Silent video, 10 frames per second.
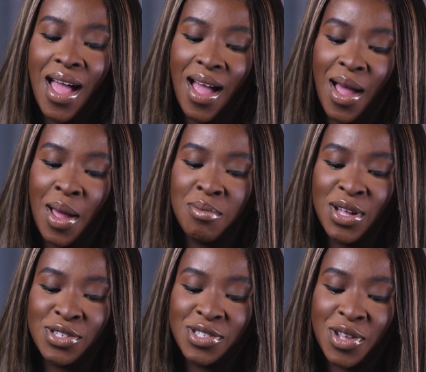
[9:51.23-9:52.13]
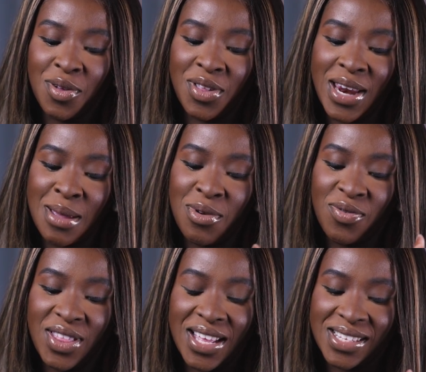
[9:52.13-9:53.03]
So the name
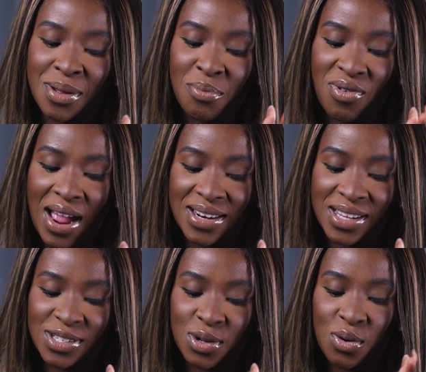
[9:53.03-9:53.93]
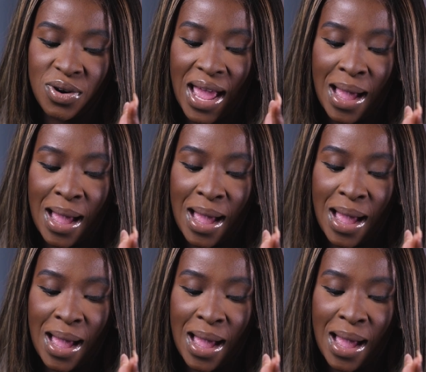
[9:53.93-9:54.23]
of this brand is called